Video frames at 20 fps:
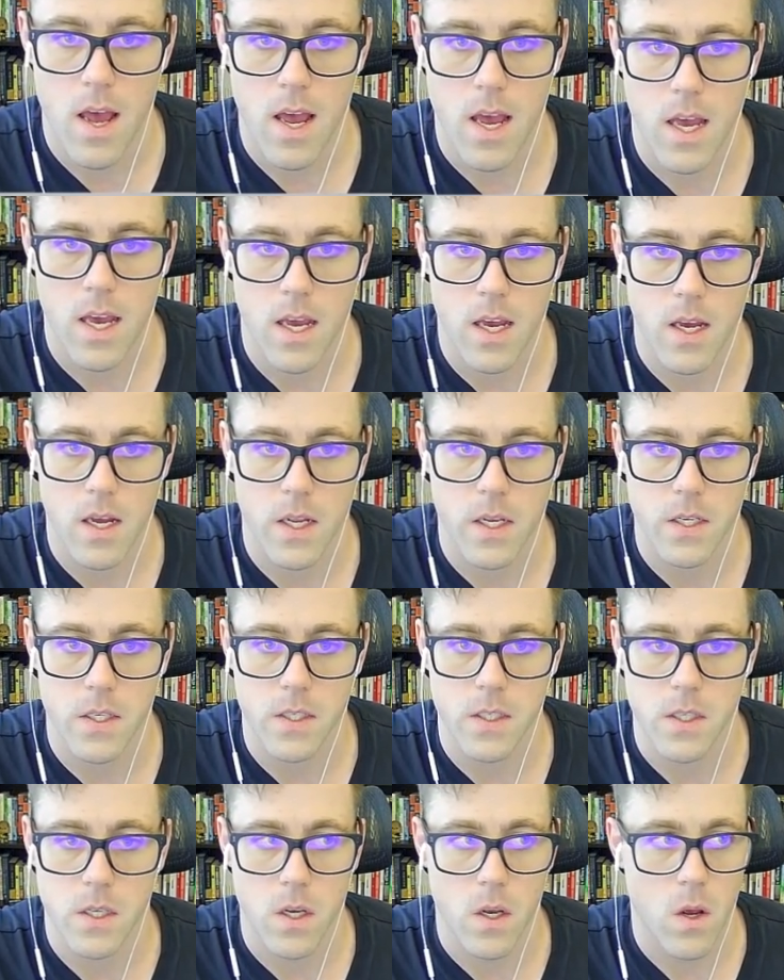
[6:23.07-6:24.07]

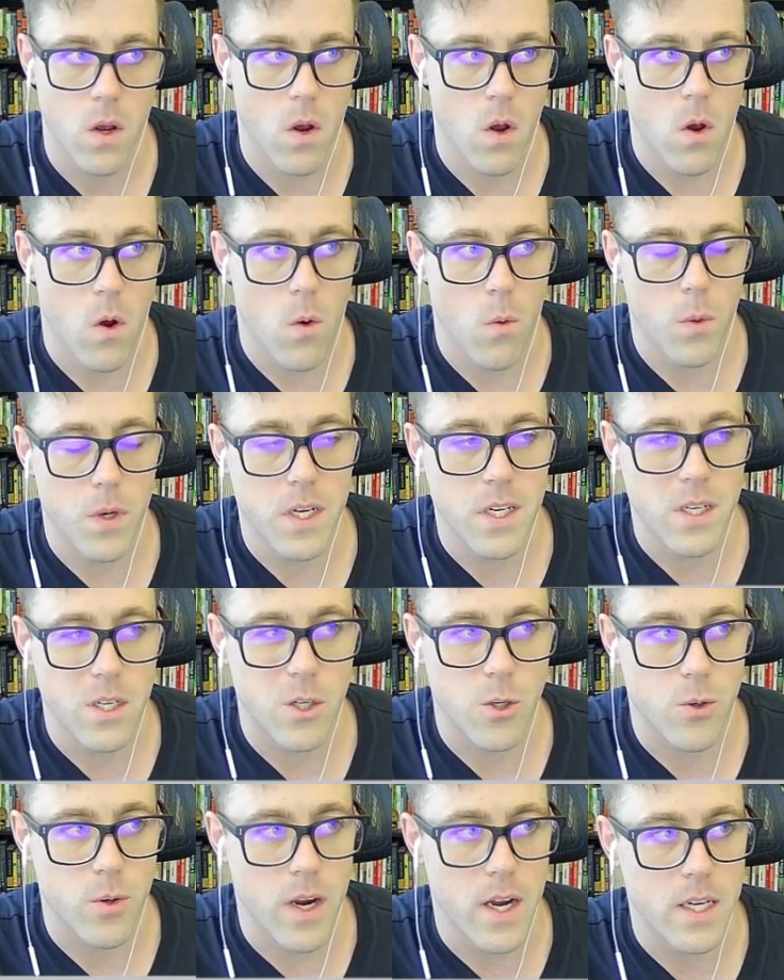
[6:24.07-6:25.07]
And we need to
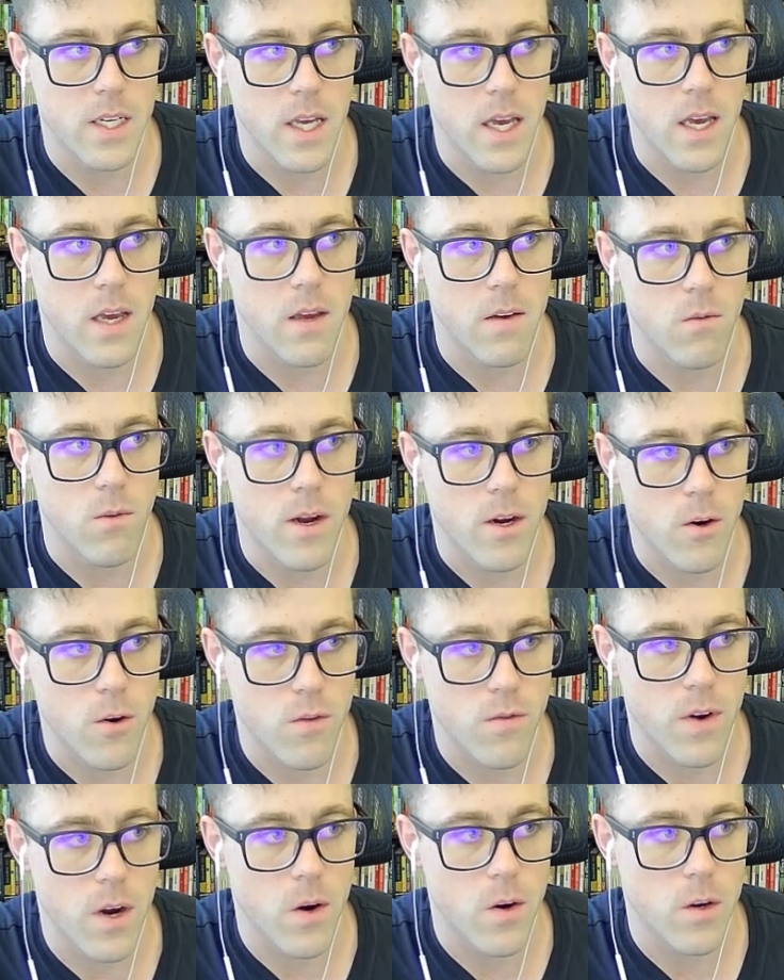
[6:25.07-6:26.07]
create a record
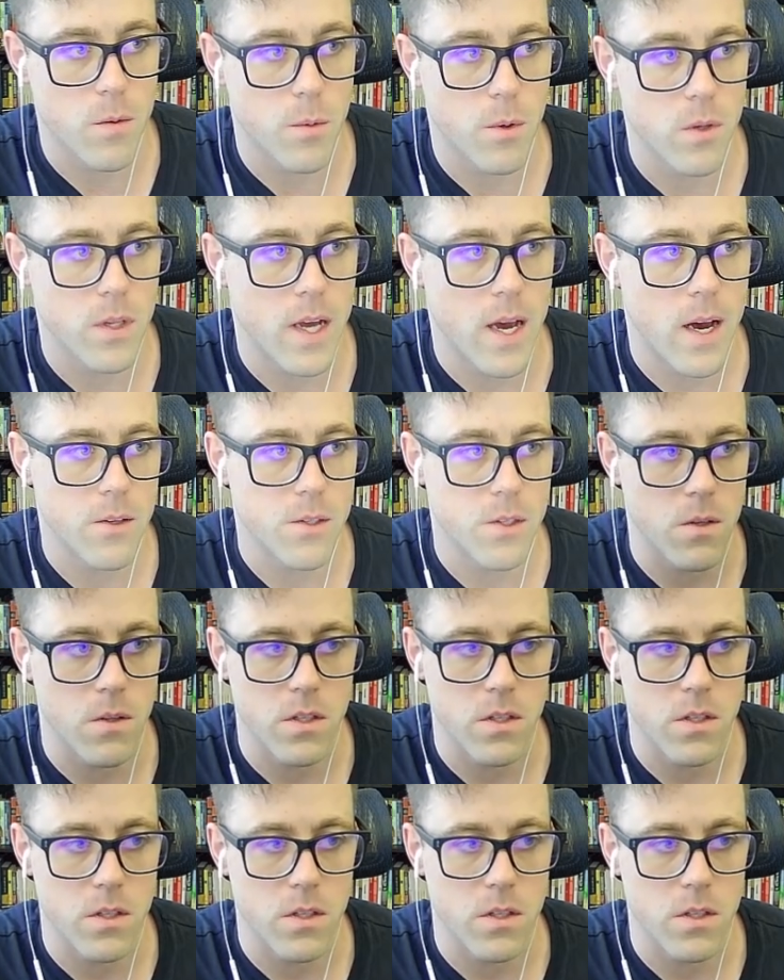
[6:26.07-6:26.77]
variable now.